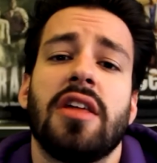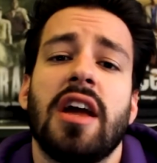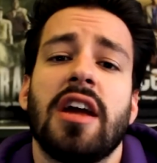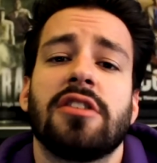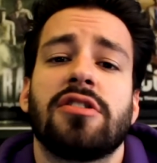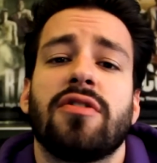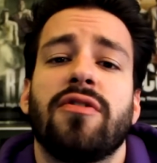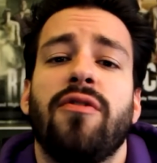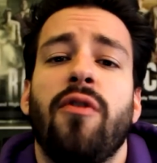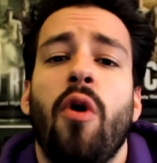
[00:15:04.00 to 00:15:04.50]

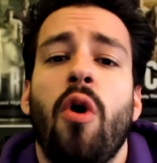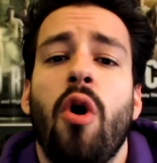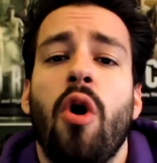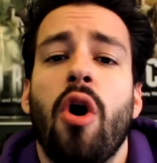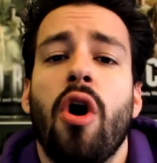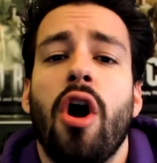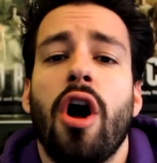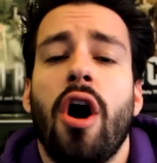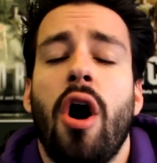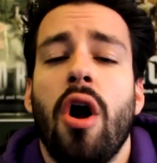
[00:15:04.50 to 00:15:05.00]
Thanks
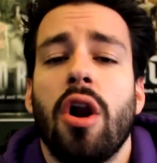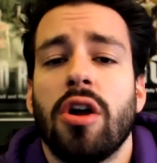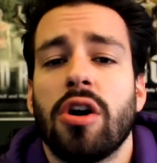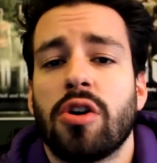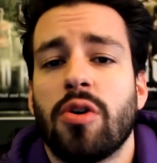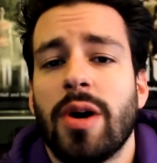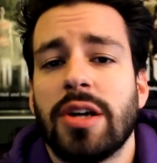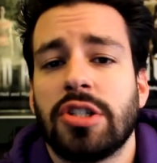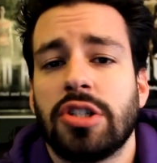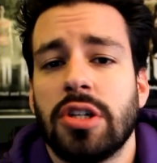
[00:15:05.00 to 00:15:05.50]
for all your
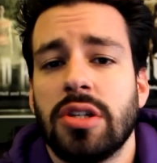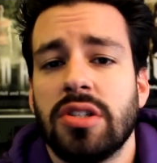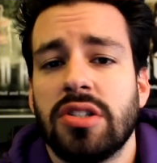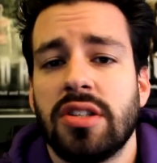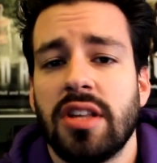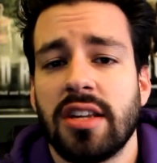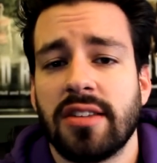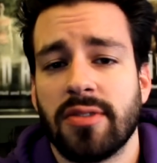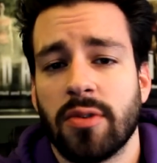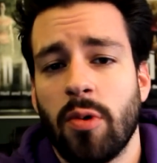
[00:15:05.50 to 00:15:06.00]
questions.
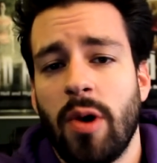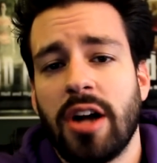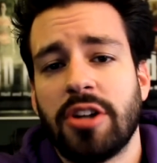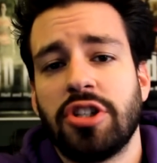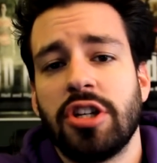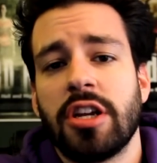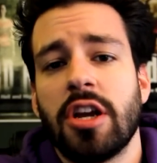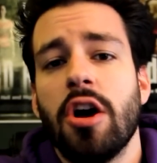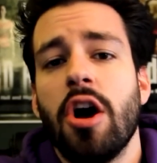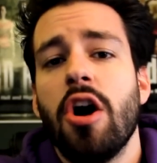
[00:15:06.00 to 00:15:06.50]
Thanks for
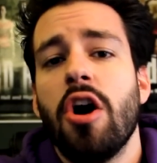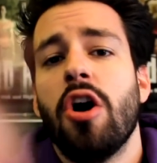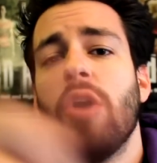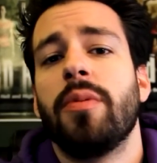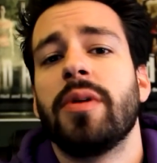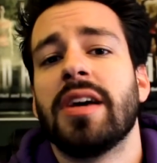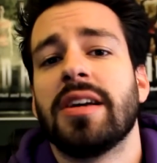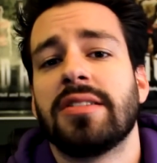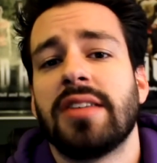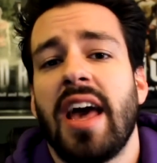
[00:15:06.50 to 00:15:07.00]
watching.
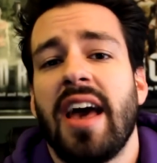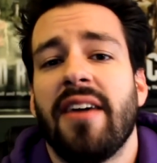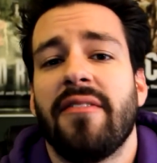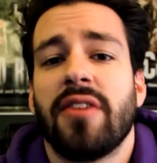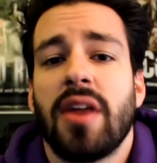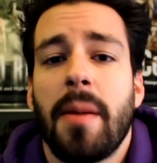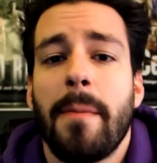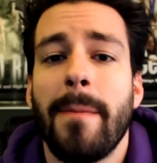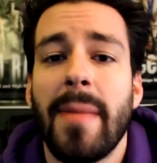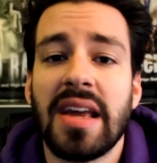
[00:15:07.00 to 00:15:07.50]
Hope you guys have
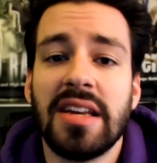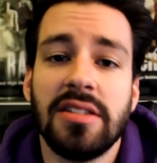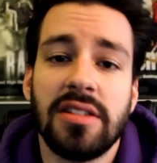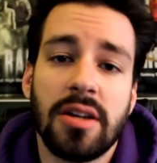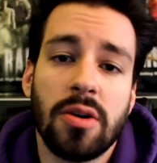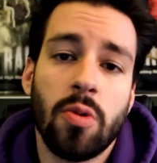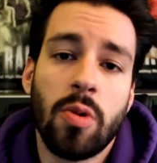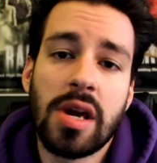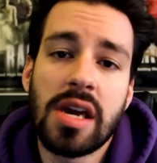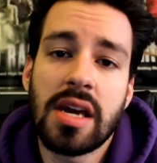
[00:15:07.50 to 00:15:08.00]
an
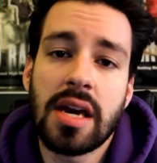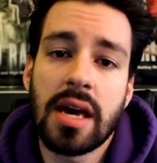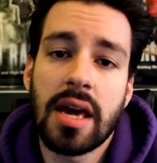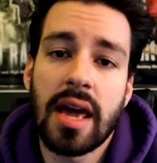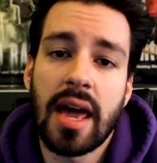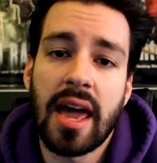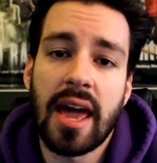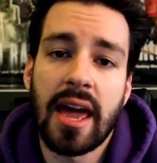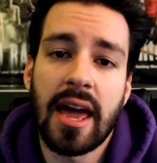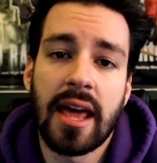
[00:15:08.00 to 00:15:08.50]
amazing week,
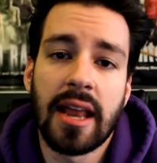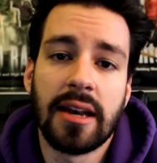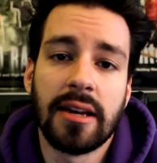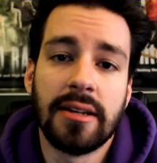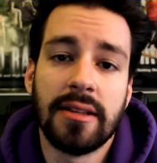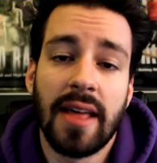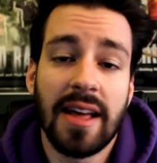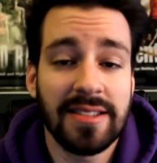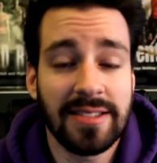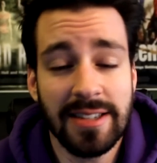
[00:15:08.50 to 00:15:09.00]

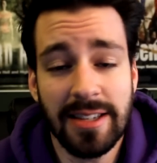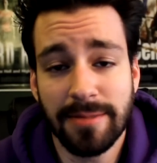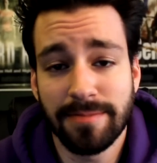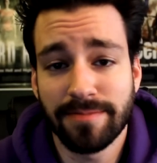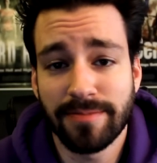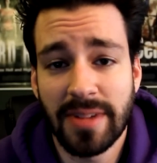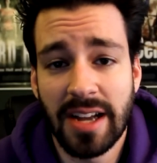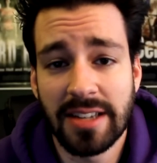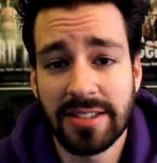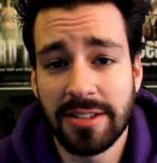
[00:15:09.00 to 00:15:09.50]
and that's it.
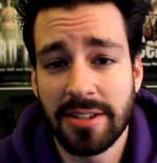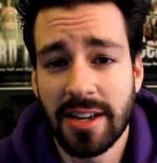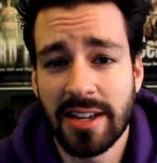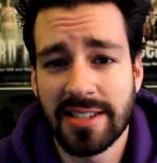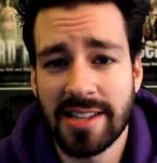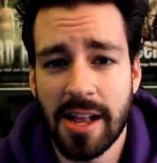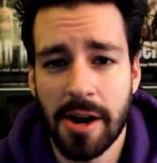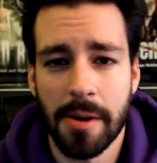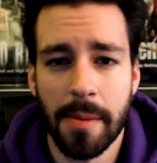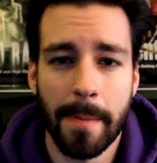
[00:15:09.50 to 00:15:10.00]
I'll see you
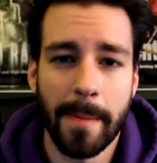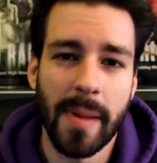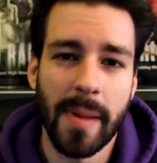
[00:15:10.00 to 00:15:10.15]
guys later.